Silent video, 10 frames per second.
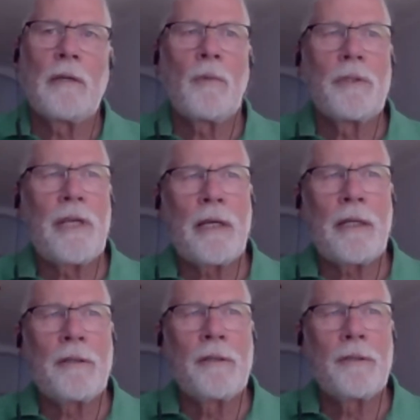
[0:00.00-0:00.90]
what's that
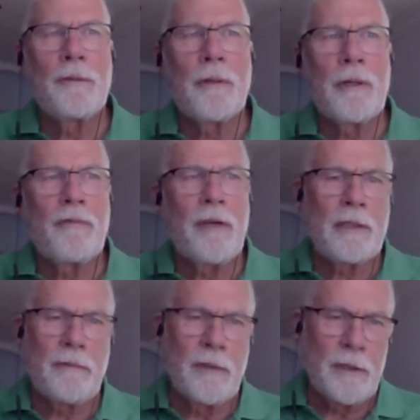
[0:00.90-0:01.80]
going to do to our
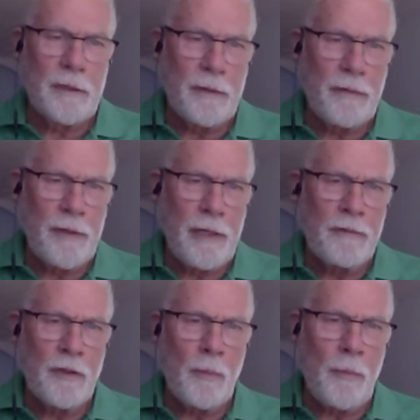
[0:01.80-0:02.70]
effectiveness if you have
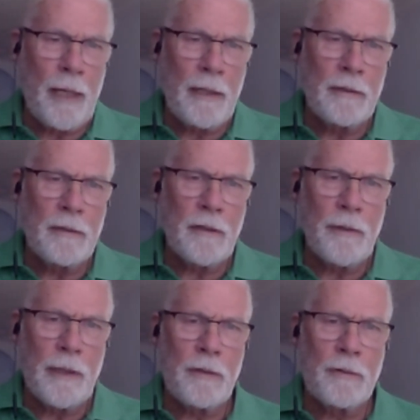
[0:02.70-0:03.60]
to go back and
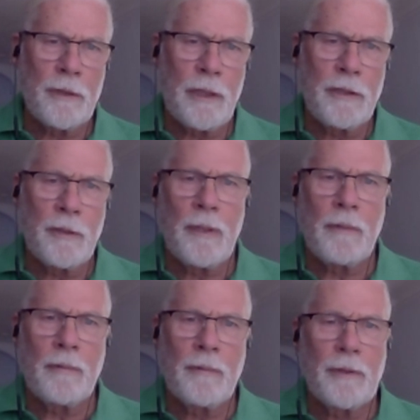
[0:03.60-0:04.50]
correct those kinds of
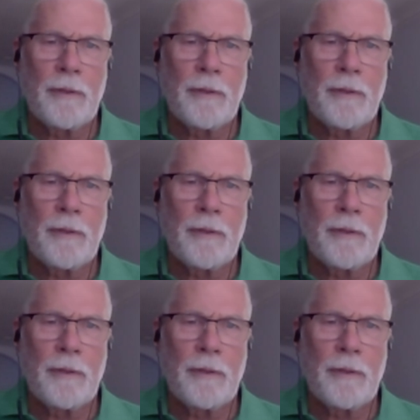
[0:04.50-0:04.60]
problems?